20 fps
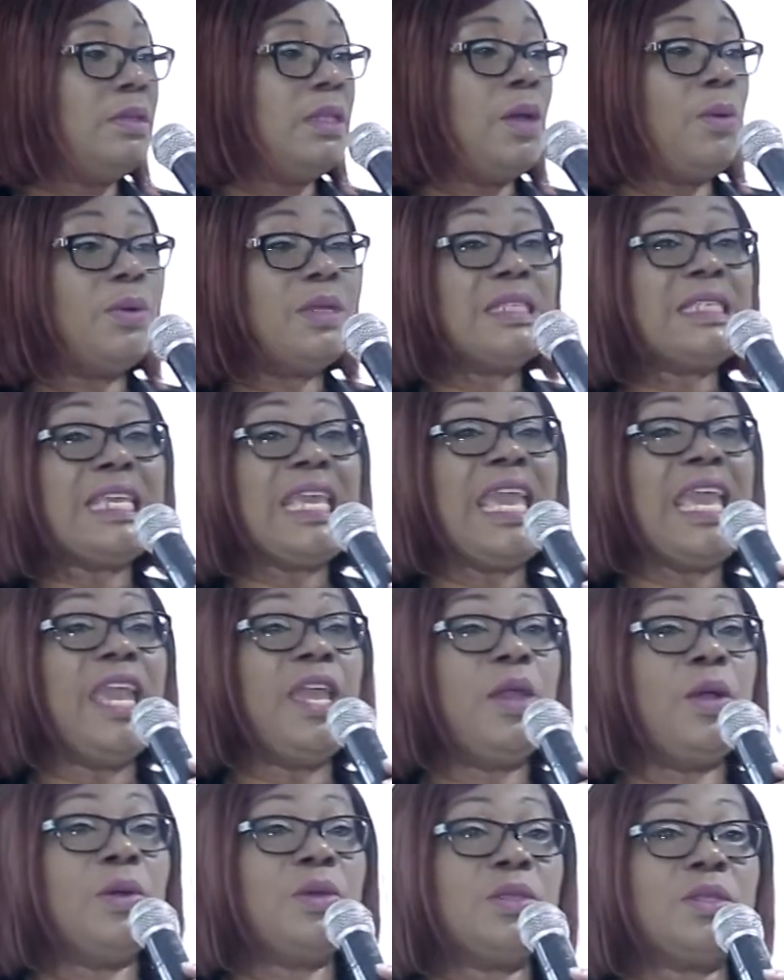There was
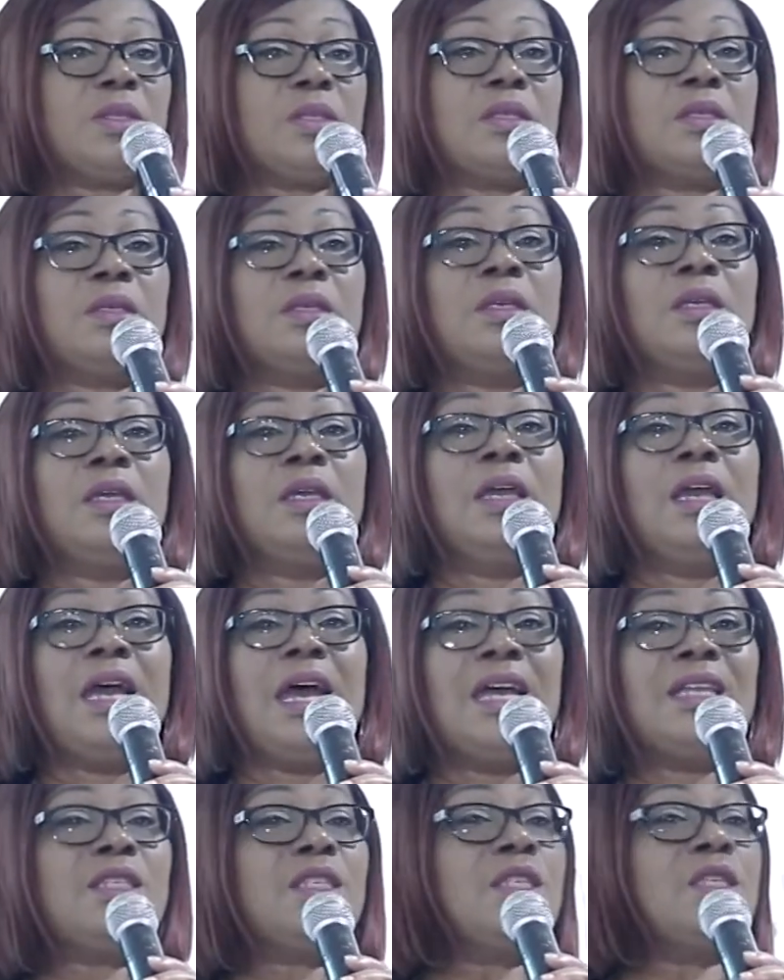chaos.
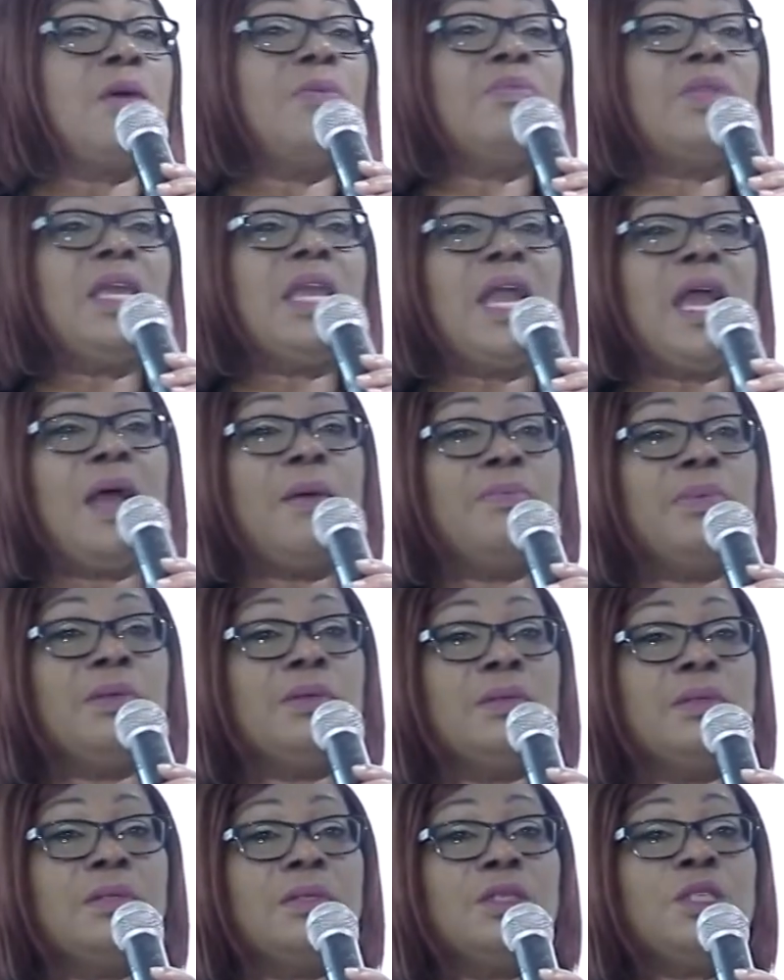And something happened.